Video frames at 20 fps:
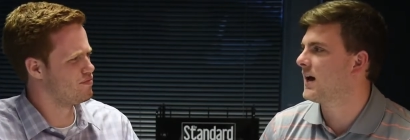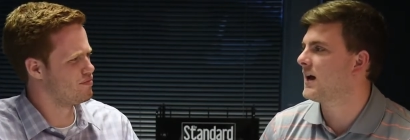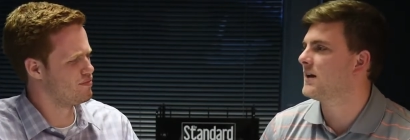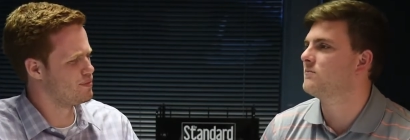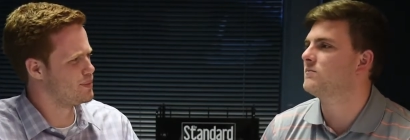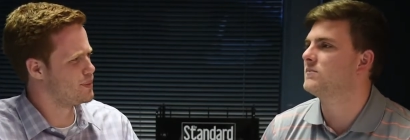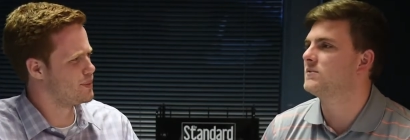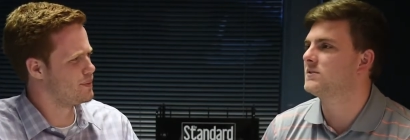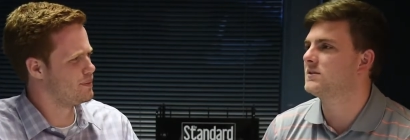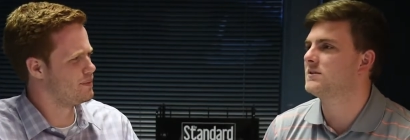
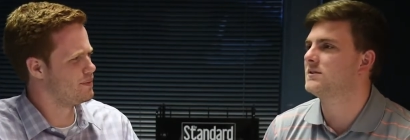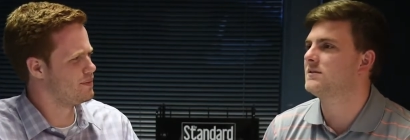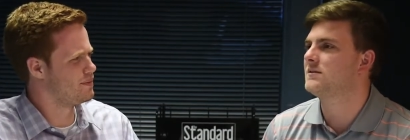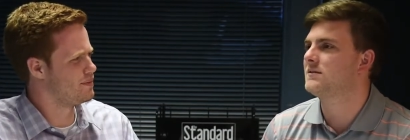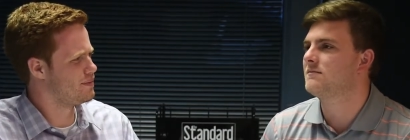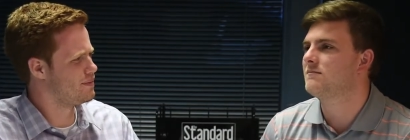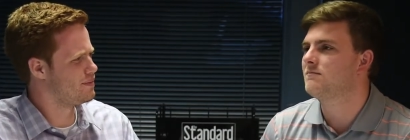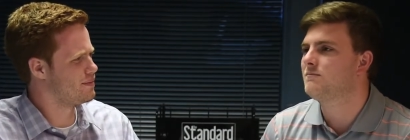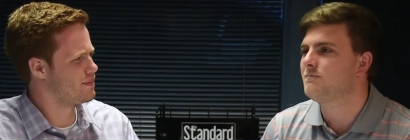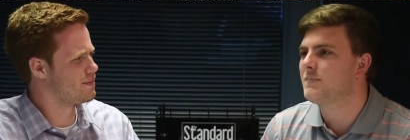Speaker 1: I'm
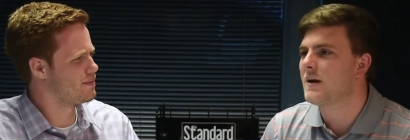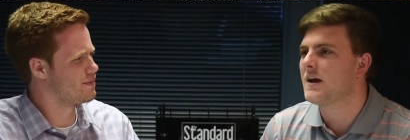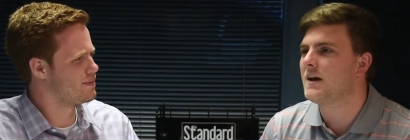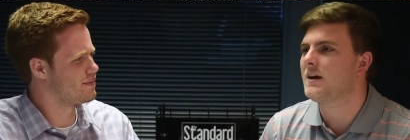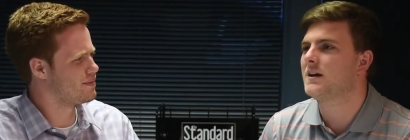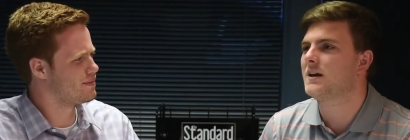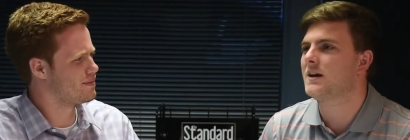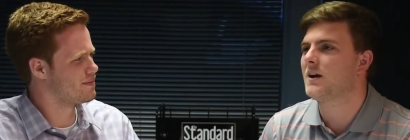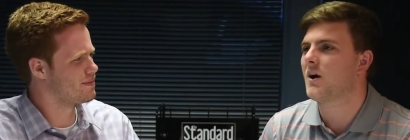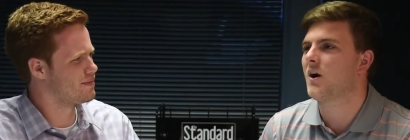
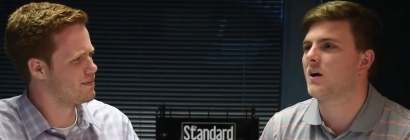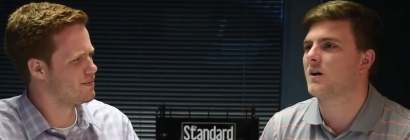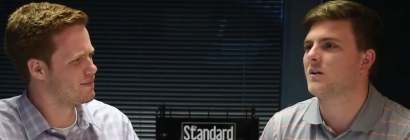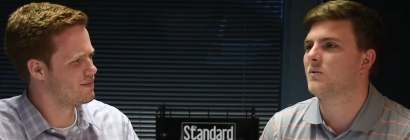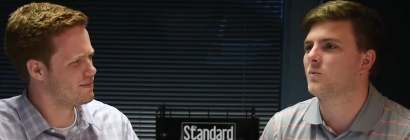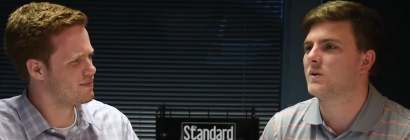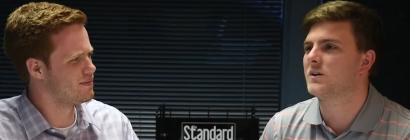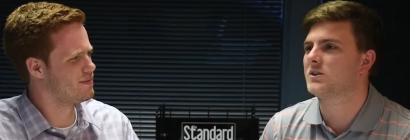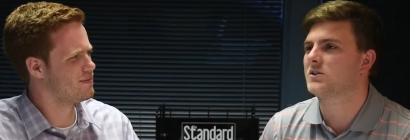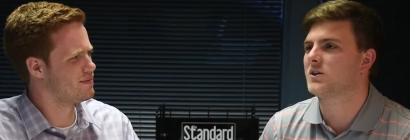banking
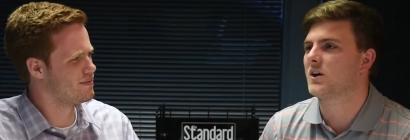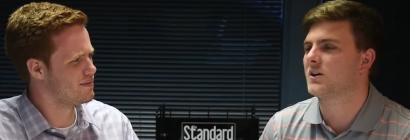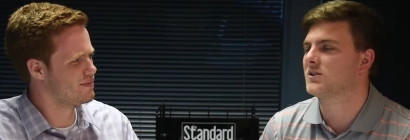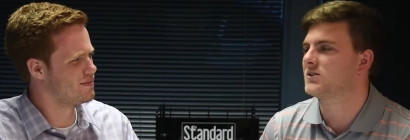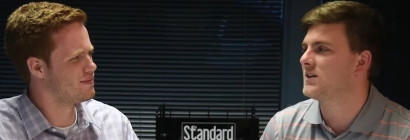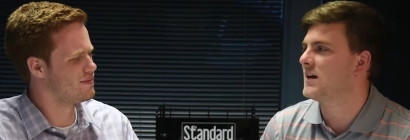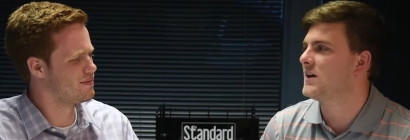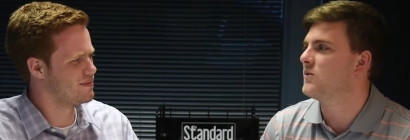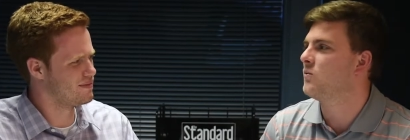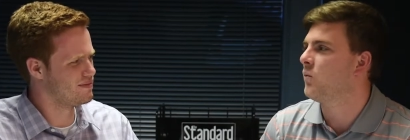on Wichita
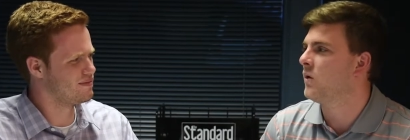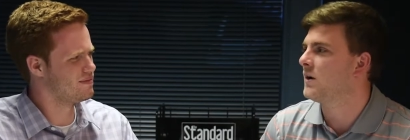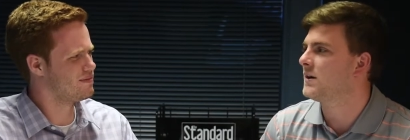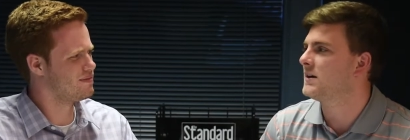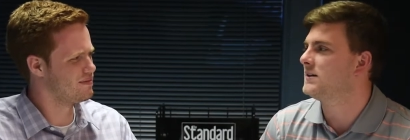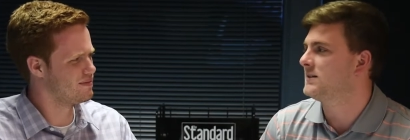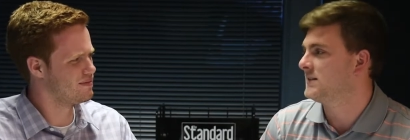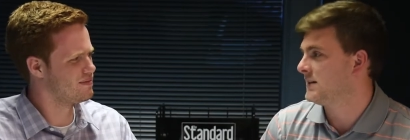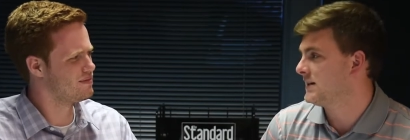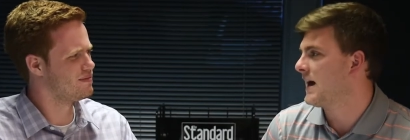State
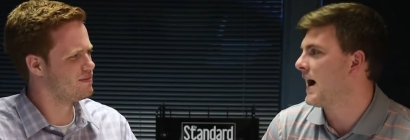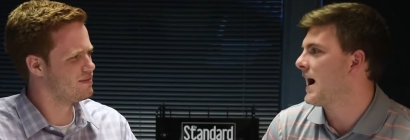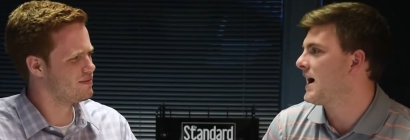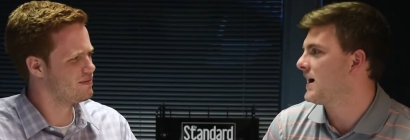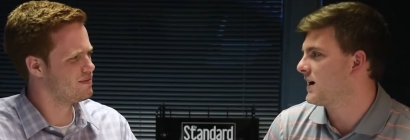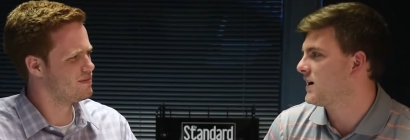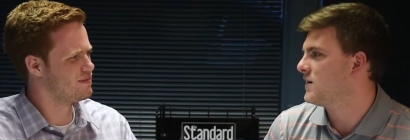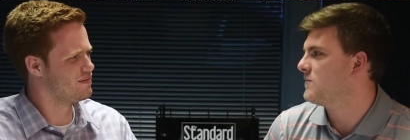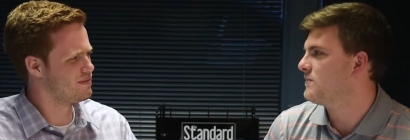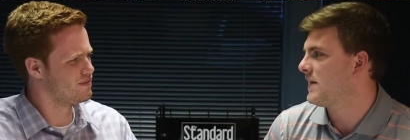wanting to
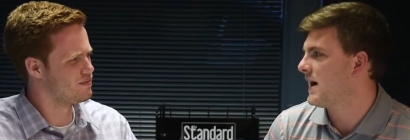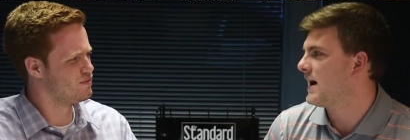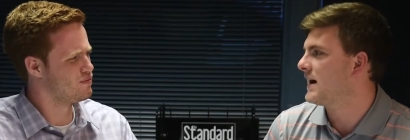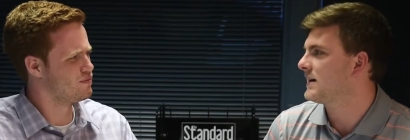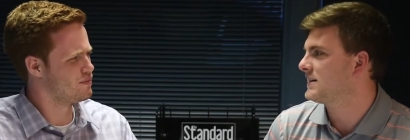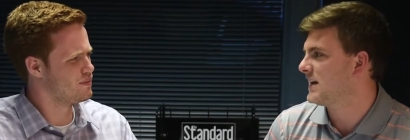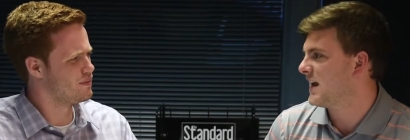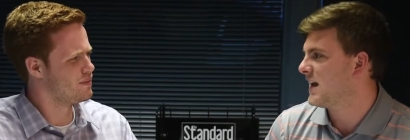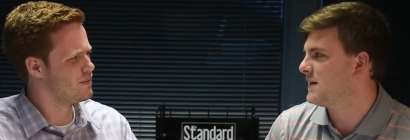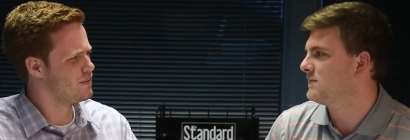not come
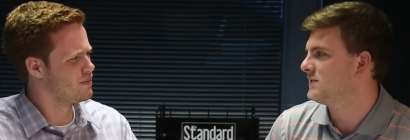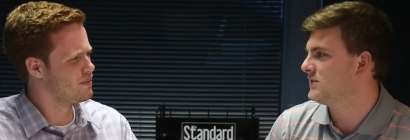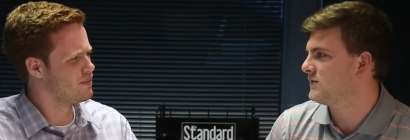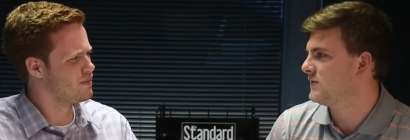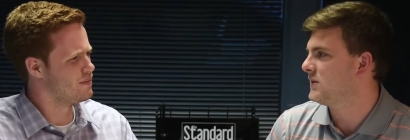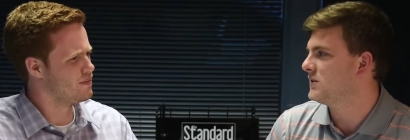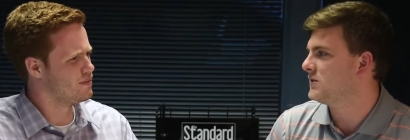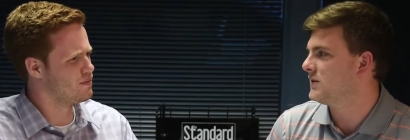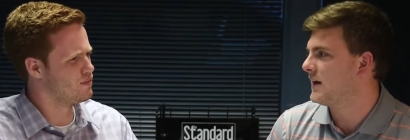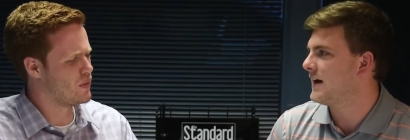back to Hammond's
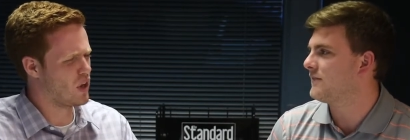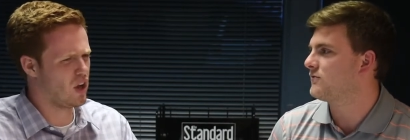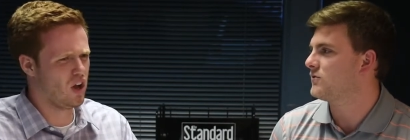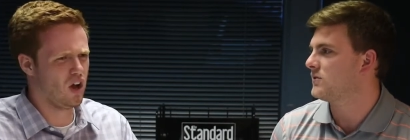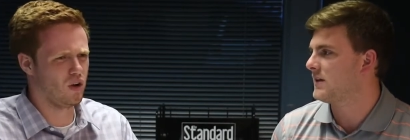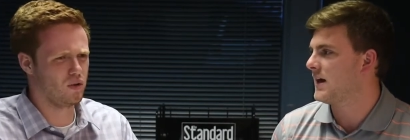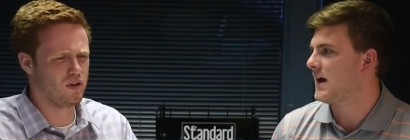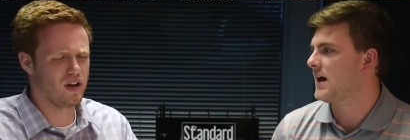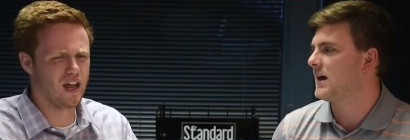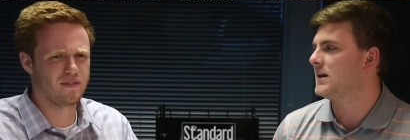Field after
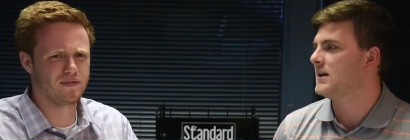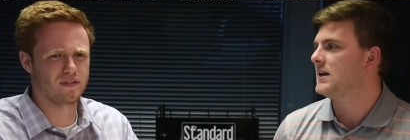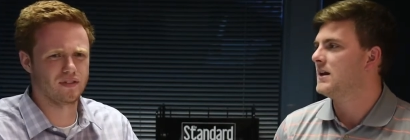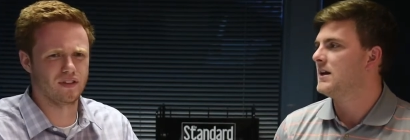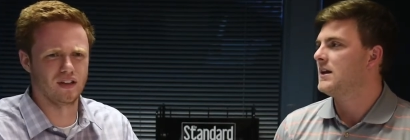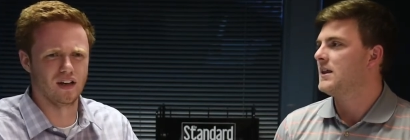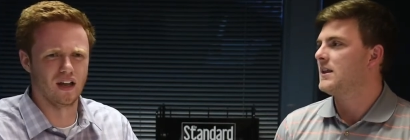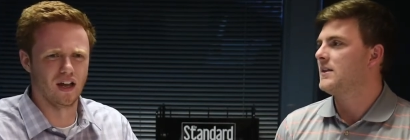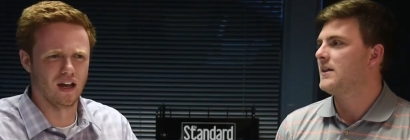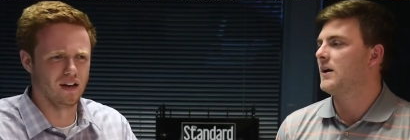oh, that.
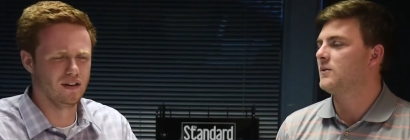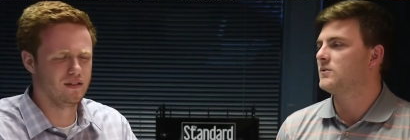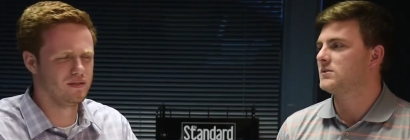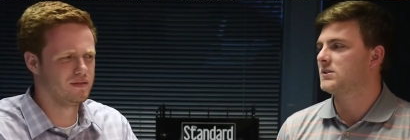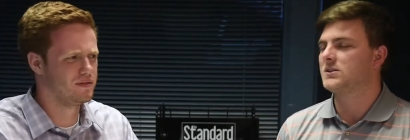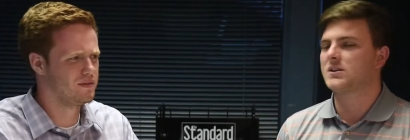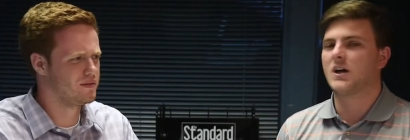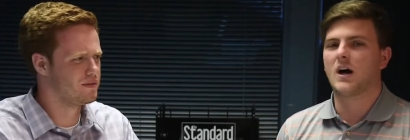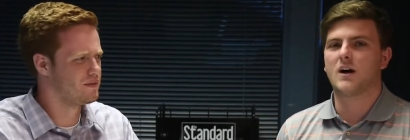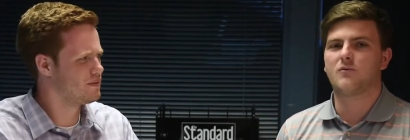definitely not. That was a
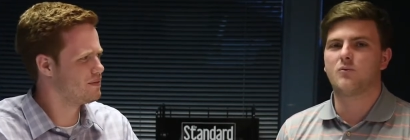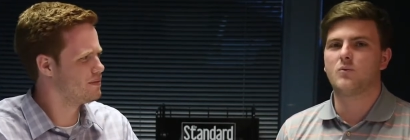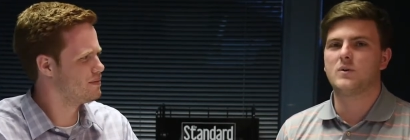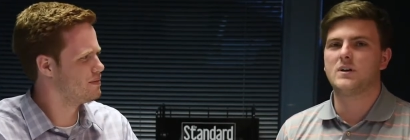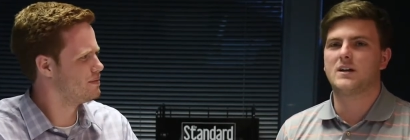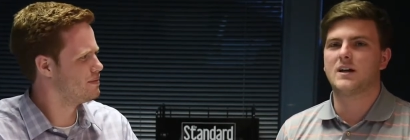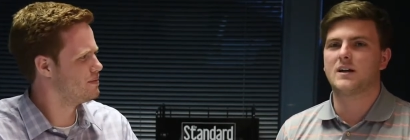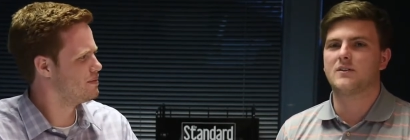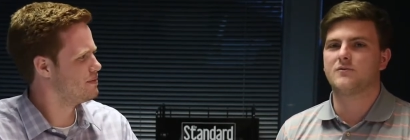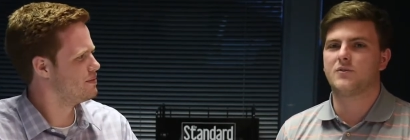tough
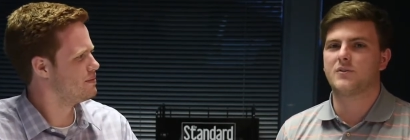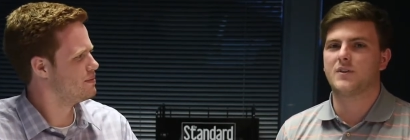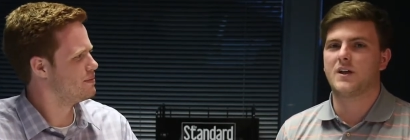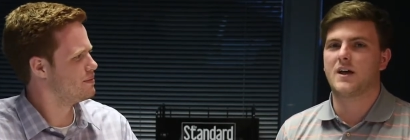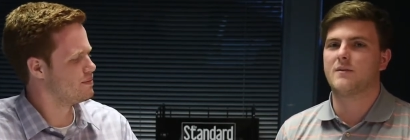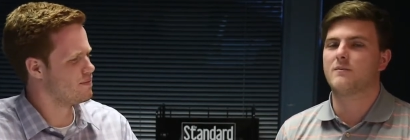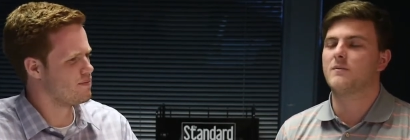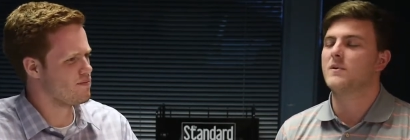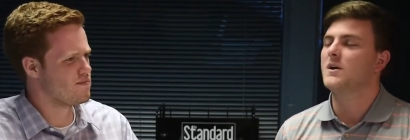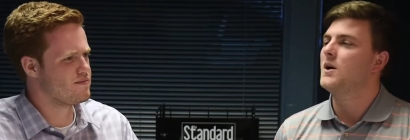weekend for
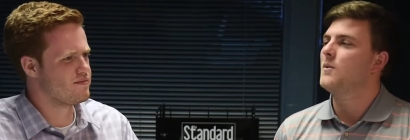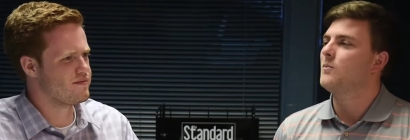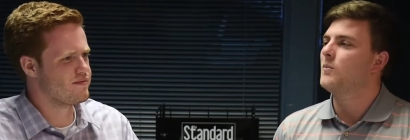them.